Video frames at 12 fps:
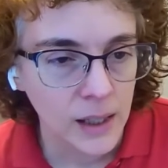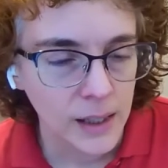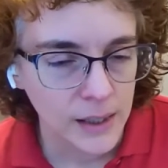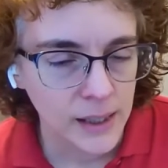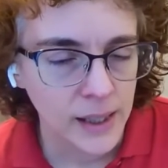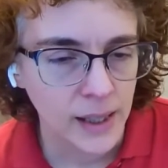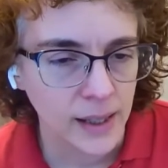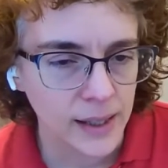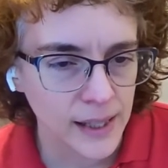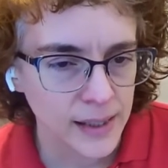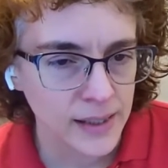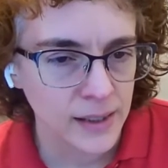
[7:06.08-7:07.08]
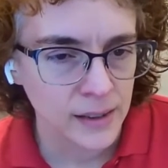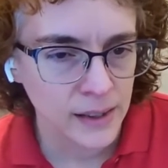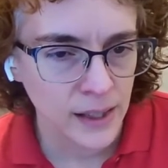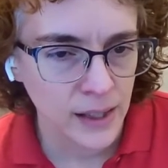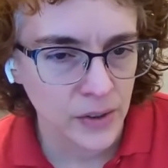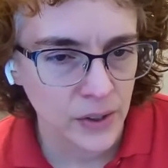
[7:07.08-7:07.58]
Yeah, I guess,
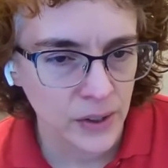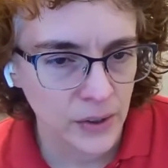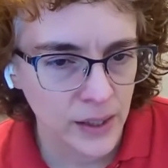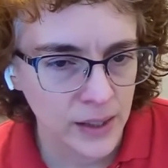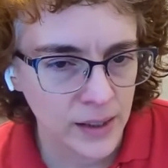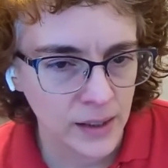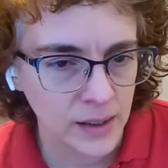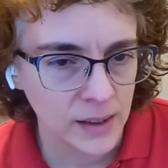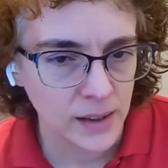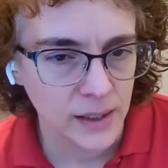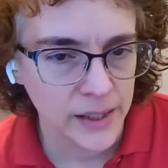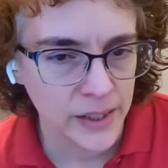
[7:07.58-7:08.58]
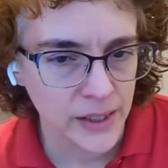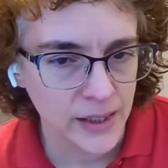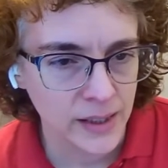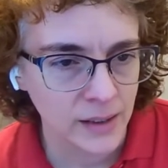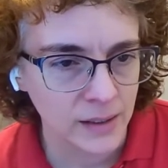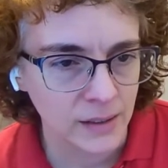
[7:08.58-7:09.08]
Zachary agreed. I've
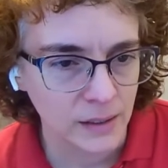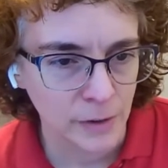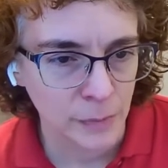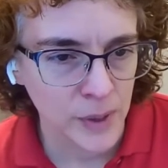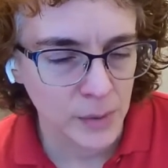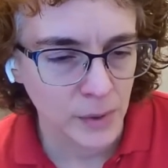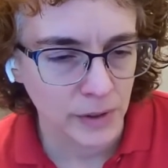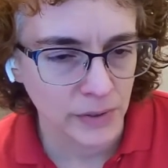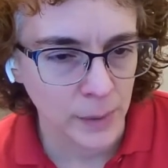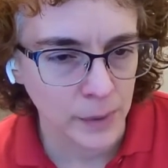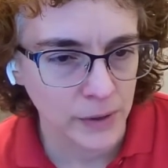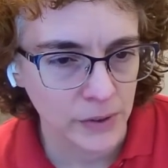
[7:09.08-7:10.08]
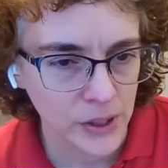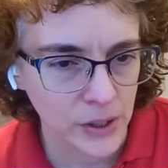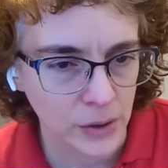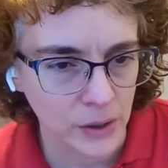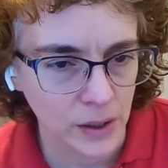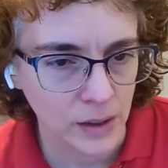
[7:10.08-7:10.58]
missed my family for
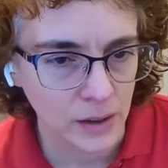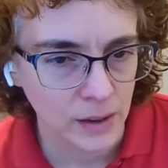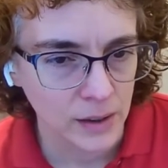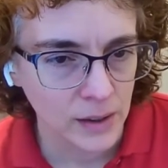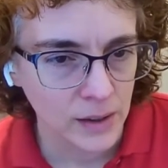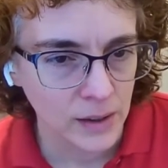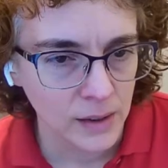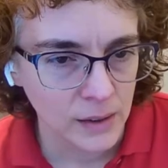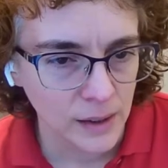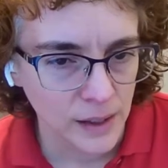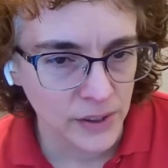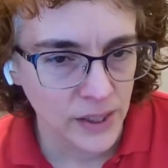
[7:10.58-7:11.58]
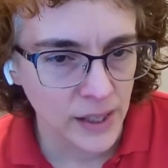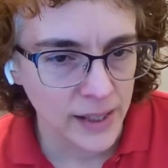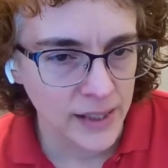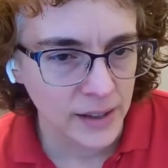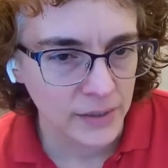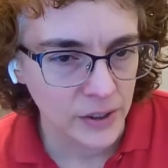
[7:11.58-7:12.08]
so long.
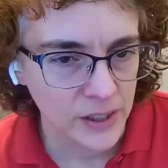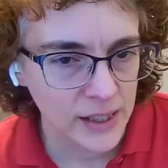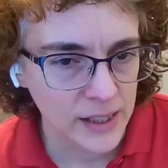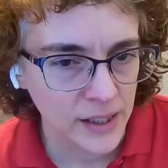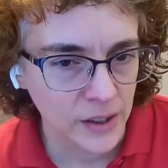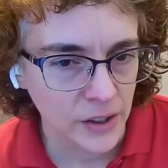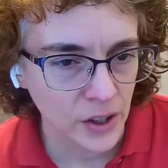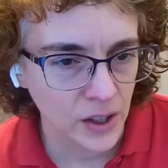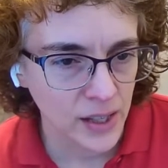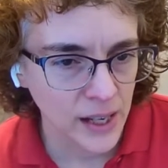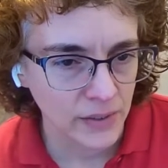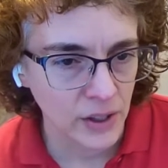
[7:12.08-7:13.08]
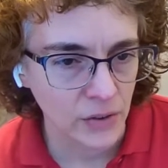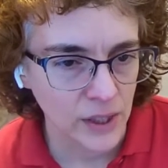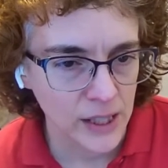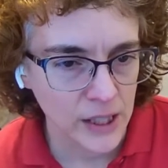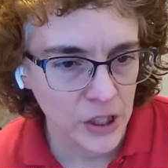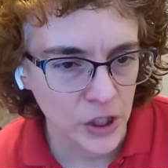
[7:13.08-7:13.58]
I'd never consider not having a
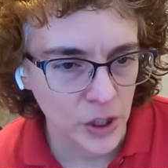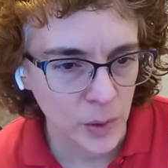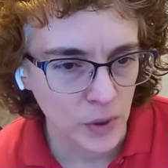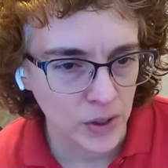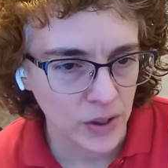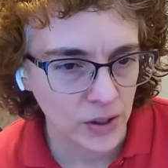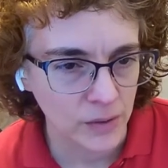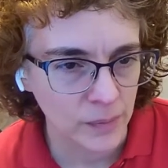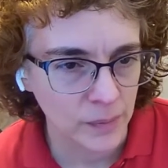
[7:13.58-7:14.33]
relationship with her.